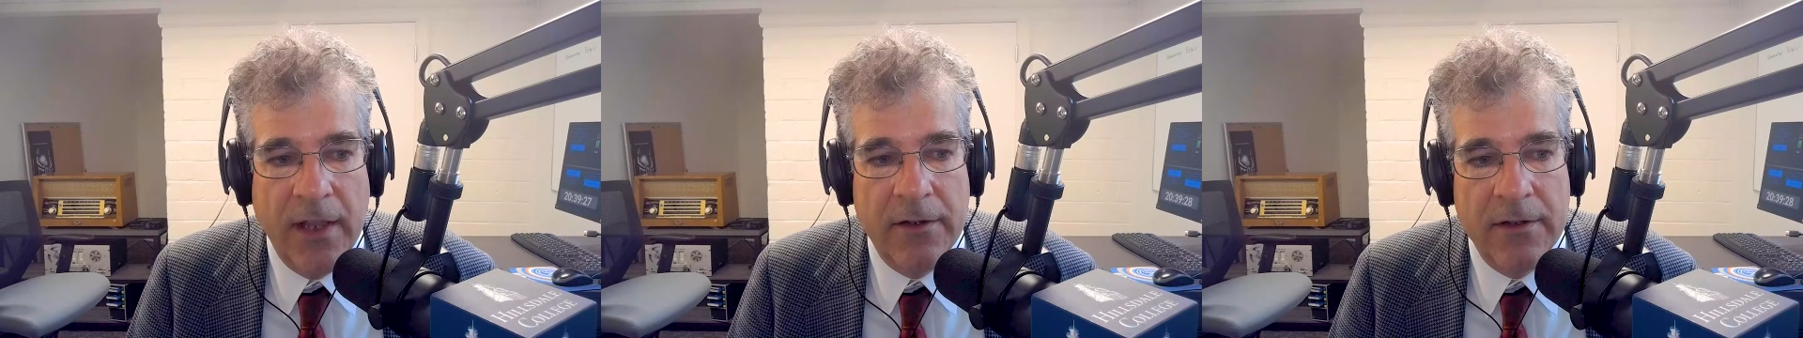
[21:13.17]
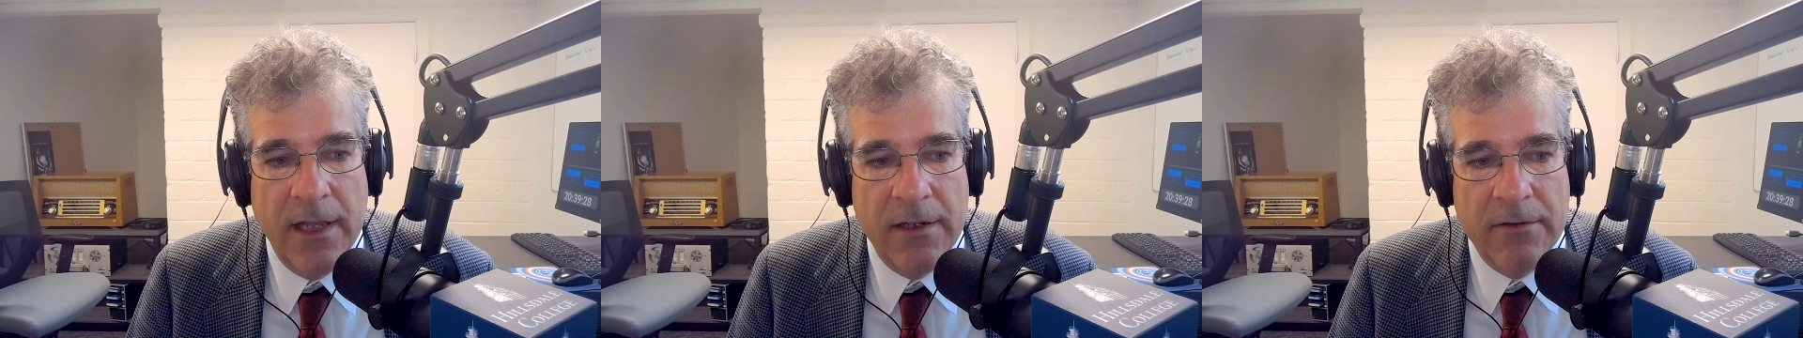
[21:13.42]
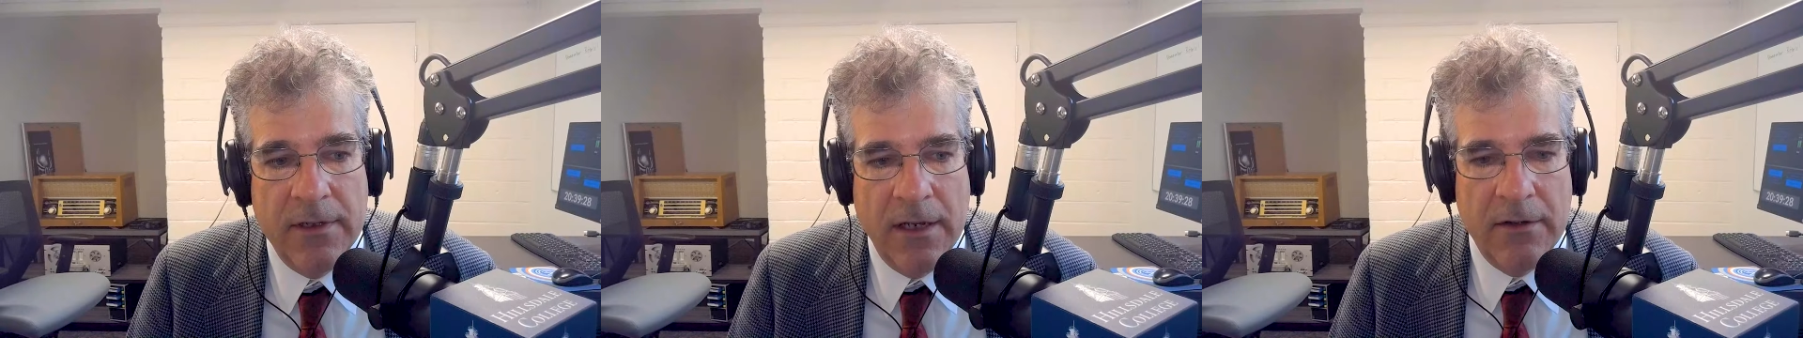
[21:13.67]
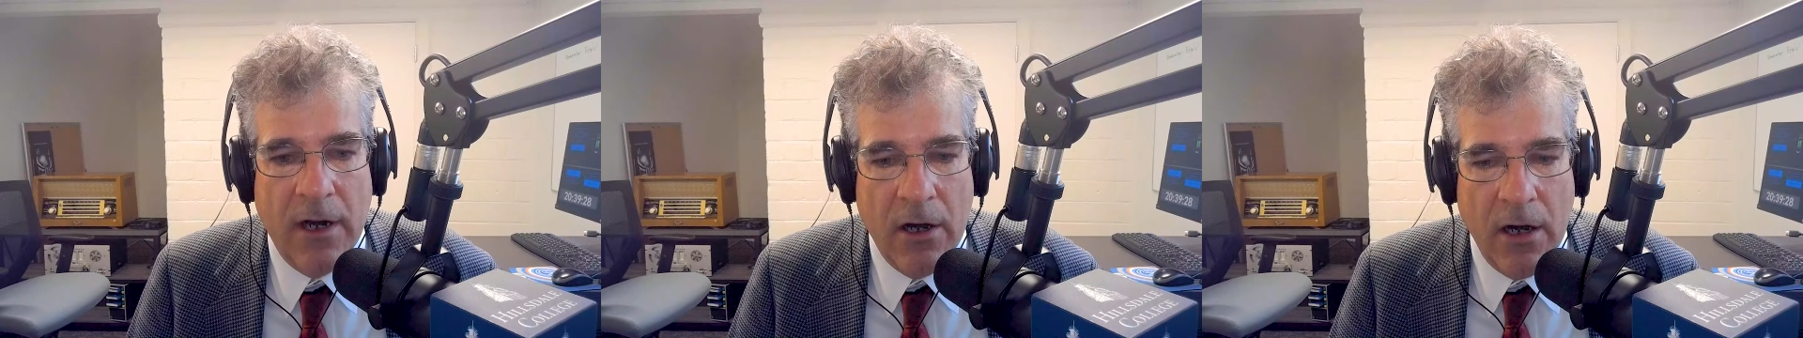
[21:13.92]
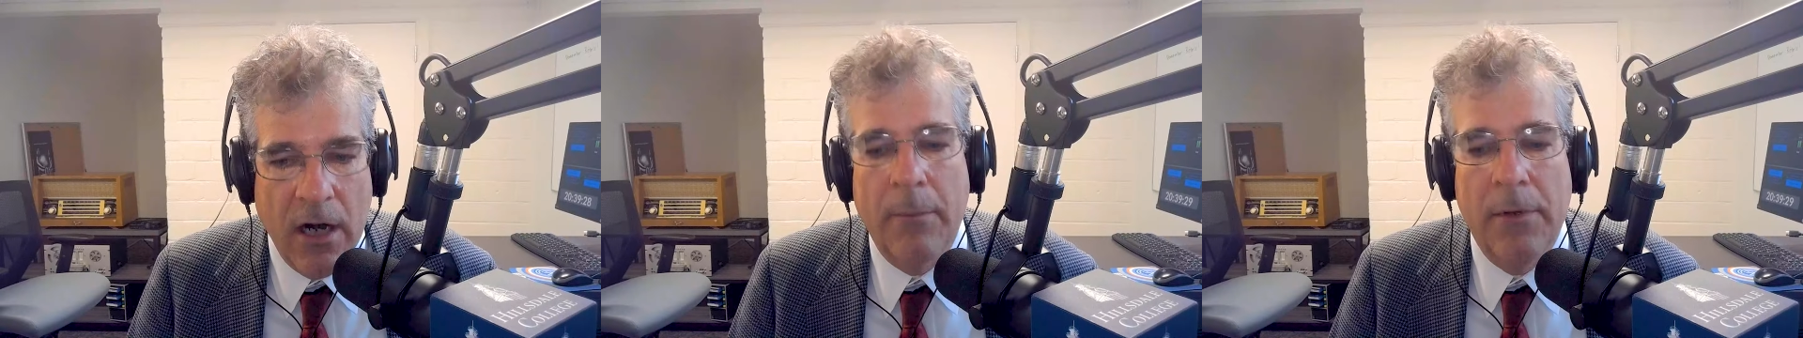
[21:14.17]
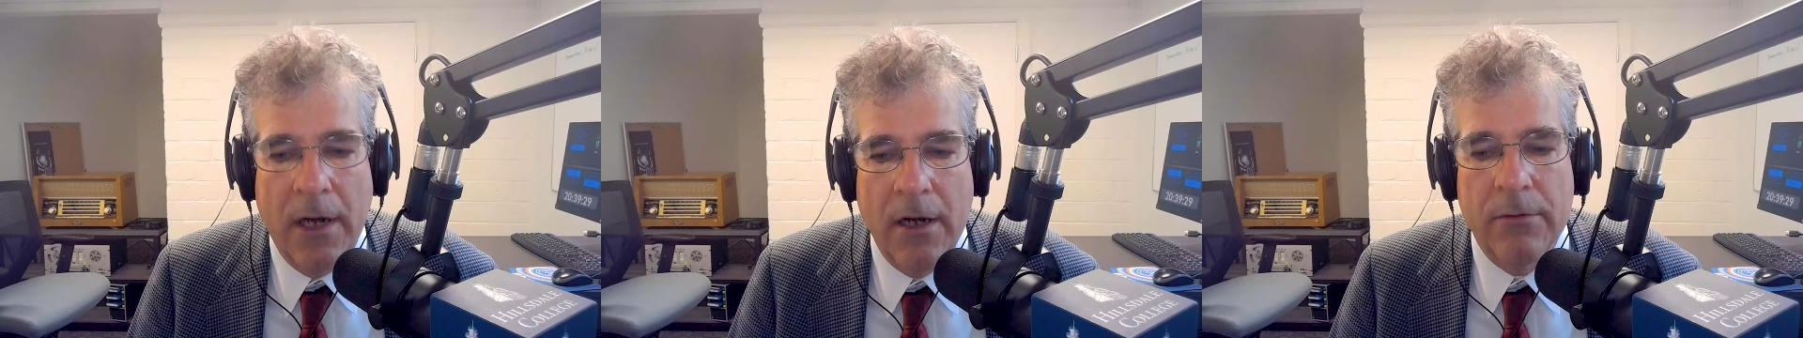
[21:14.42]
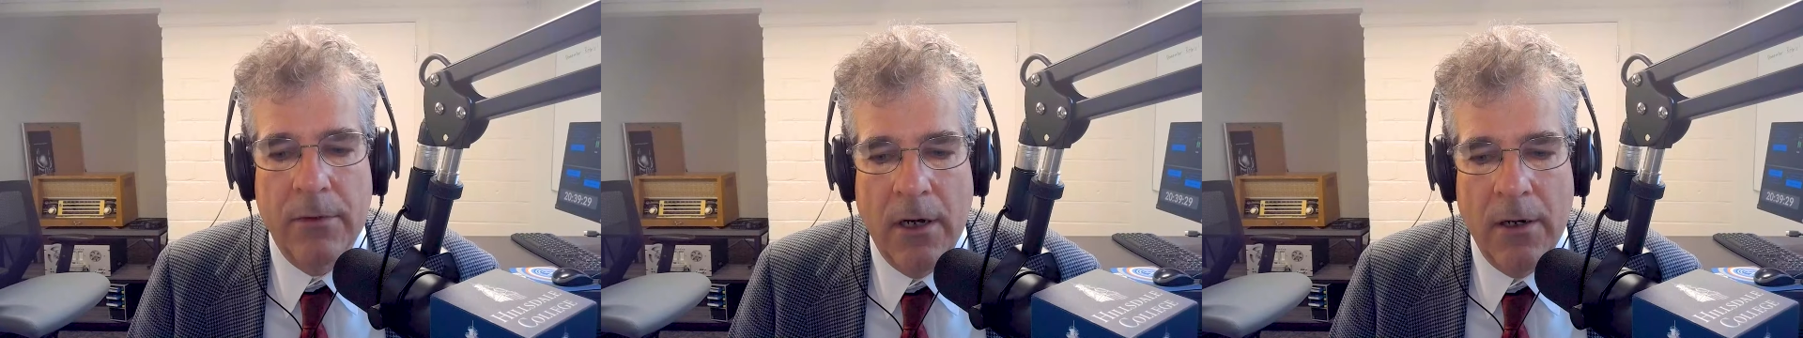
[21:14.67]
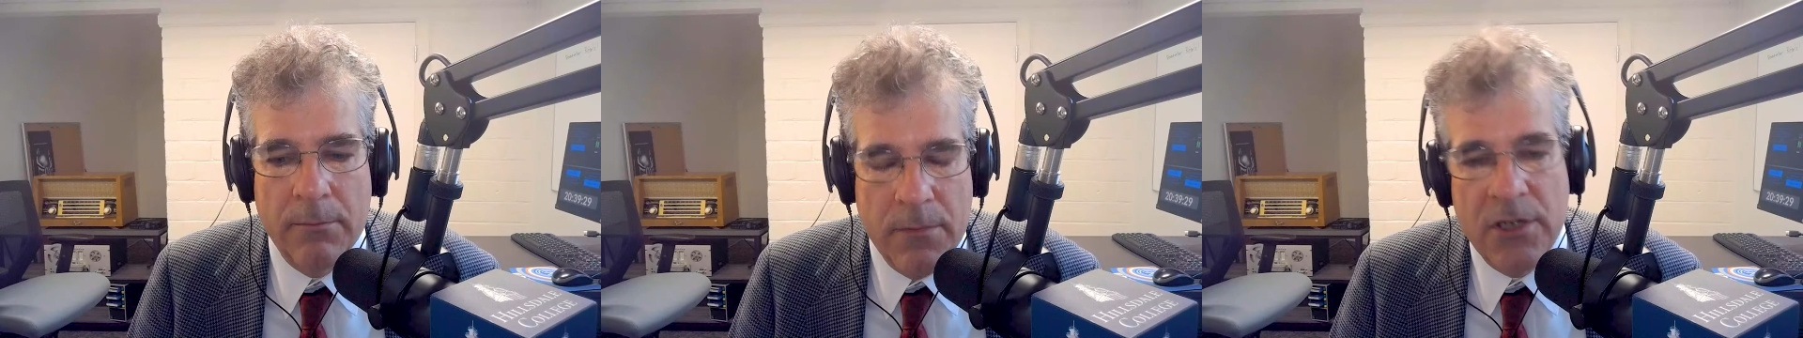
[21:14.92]
And
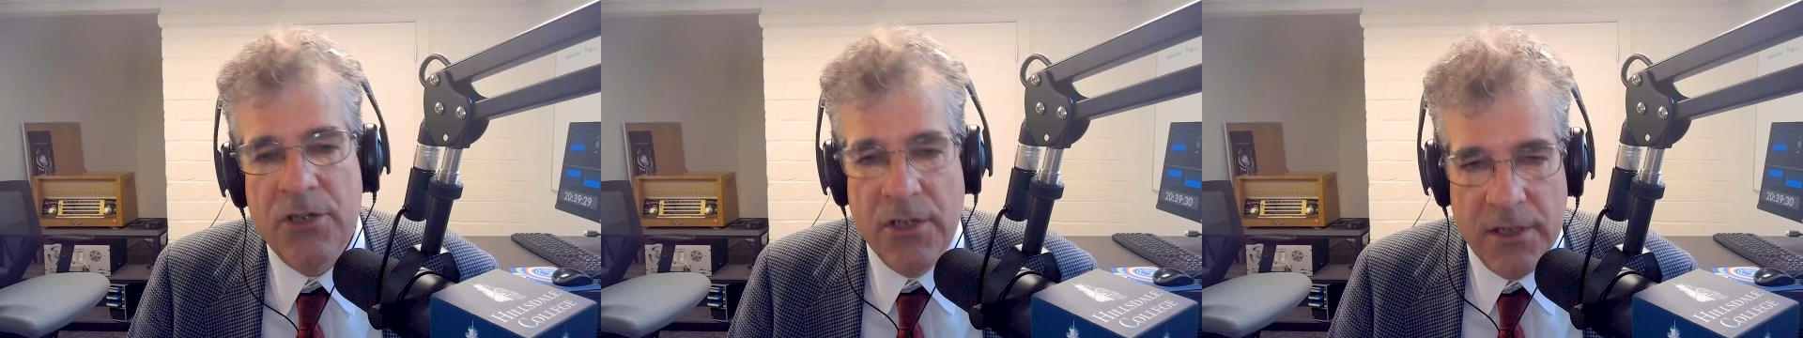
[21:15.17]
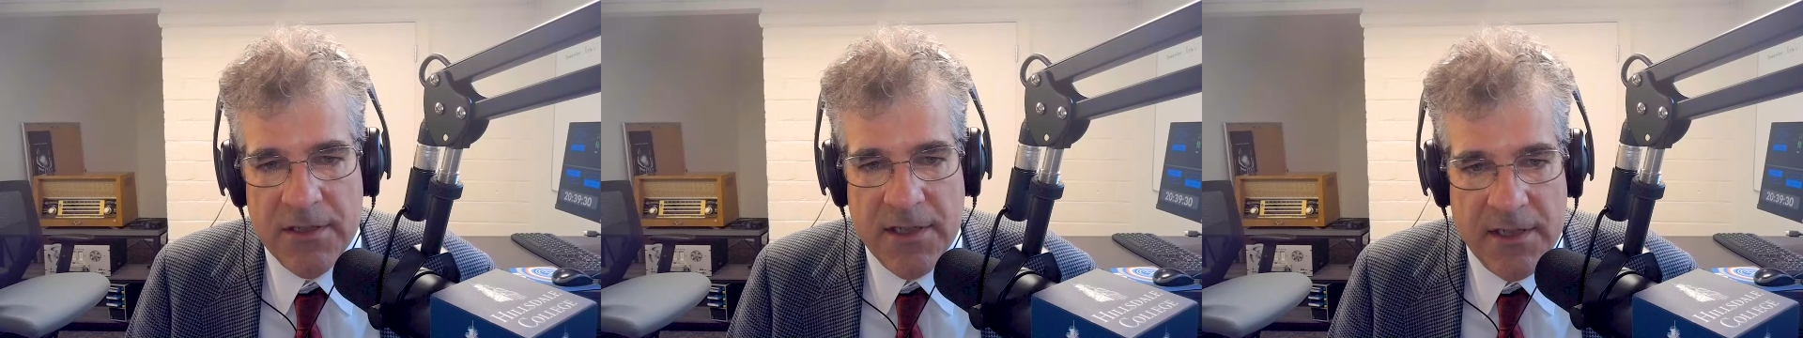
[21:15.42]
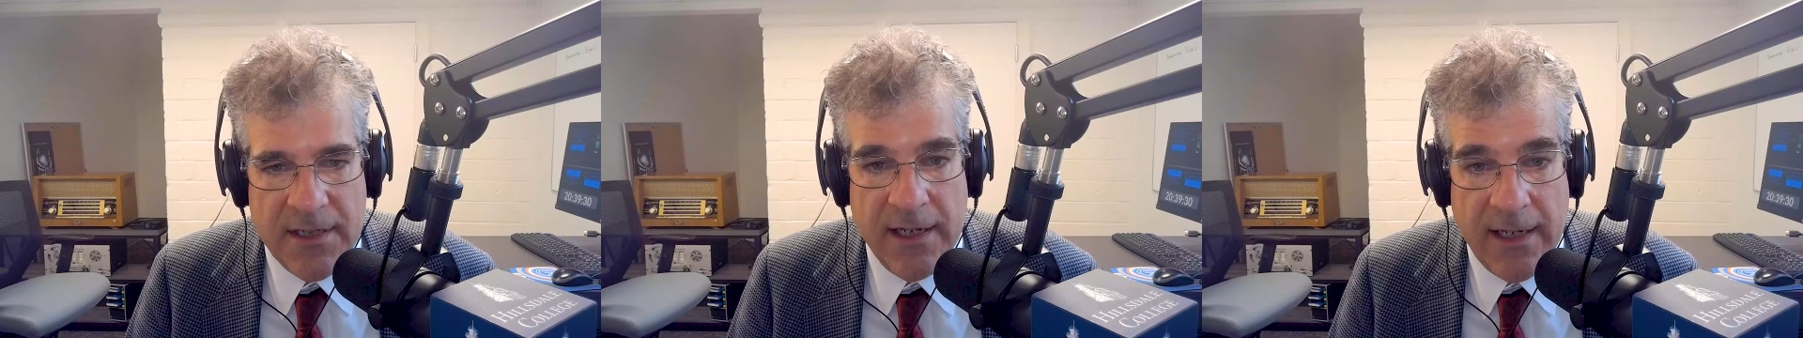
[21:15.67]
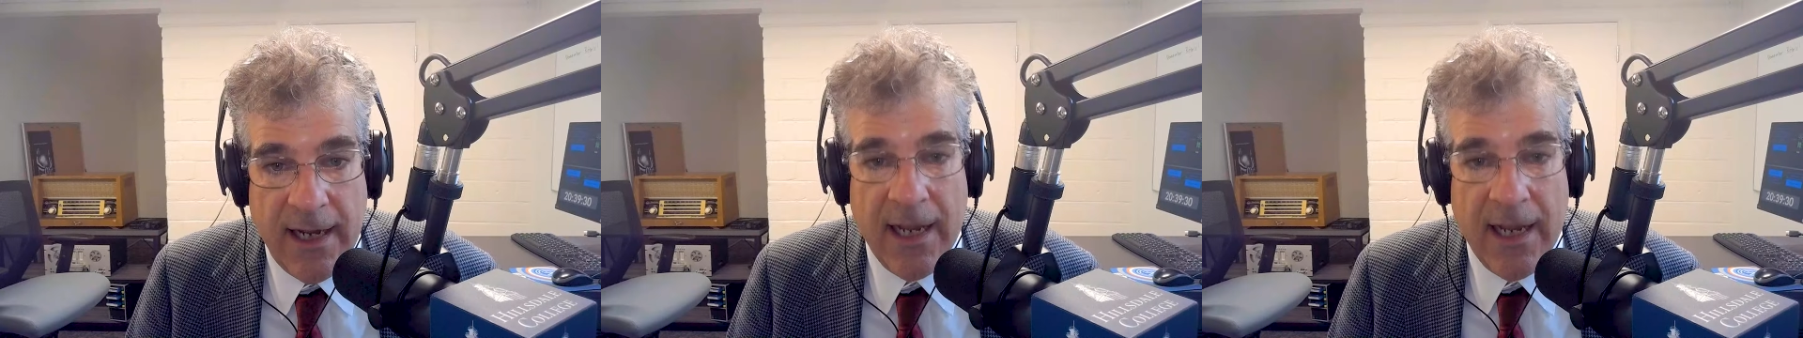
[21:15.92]
our mission is to take